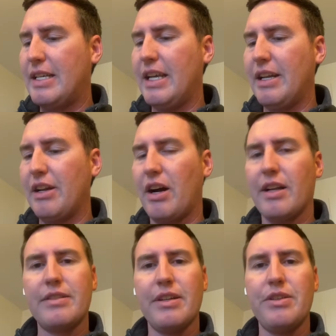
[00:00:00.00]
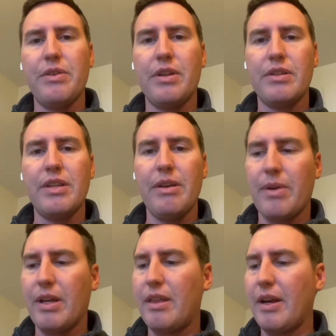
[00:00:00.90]
10 knots, as you can see
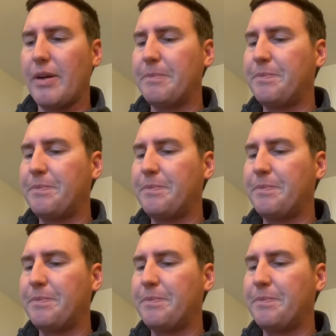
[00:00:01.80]
right there.